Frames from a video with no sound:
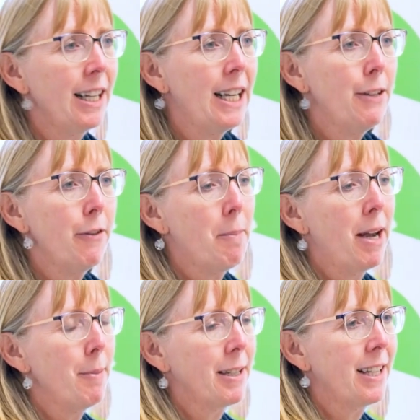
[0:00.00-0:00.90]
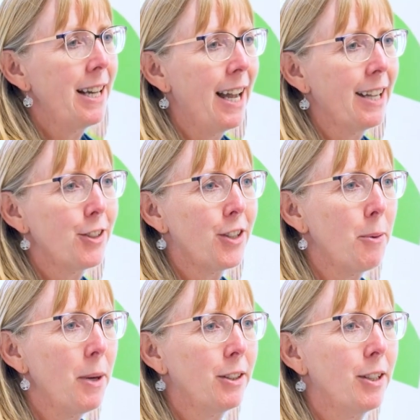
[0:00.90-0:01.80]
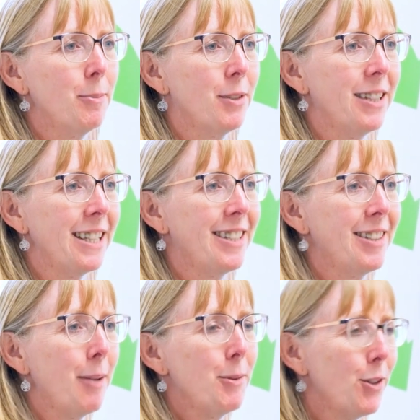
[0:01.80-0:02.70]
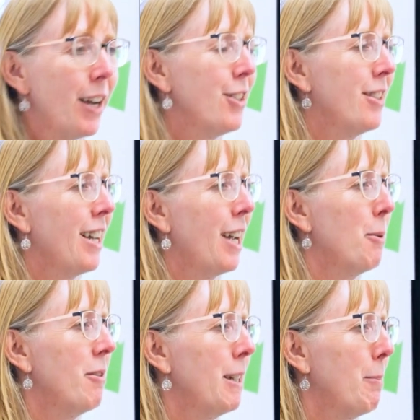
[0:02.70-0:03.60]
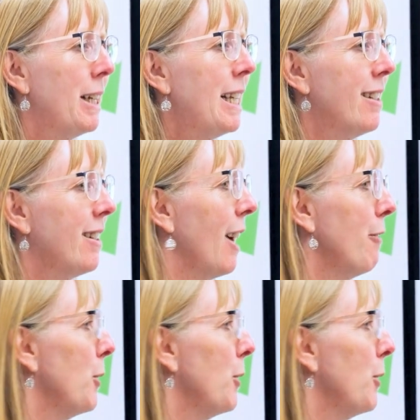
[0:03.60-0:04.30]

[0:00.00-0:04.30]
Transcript: lead for Biomass Connect. So welcome to this demonstration day. We're really pleased to have